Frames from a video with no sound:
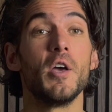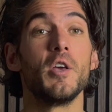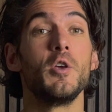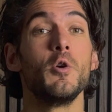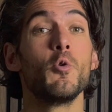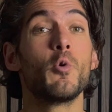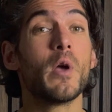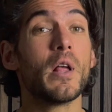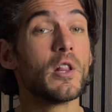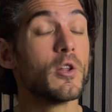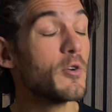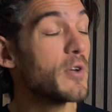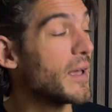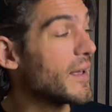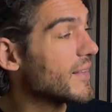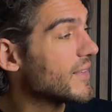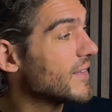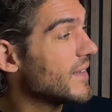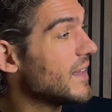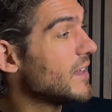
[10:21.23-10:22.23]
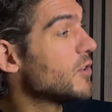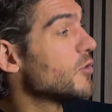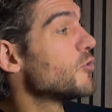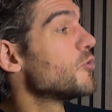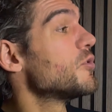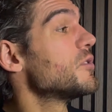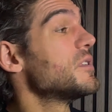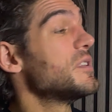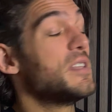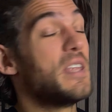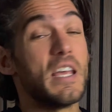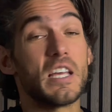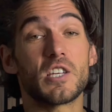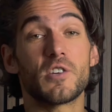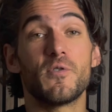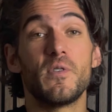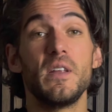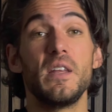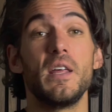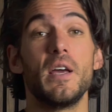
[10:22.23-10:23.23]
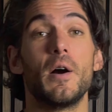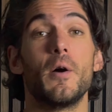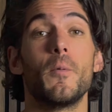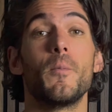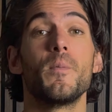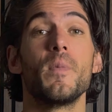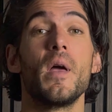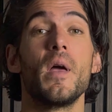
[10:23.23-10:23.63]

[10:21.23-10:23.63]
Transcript: you can look into this video.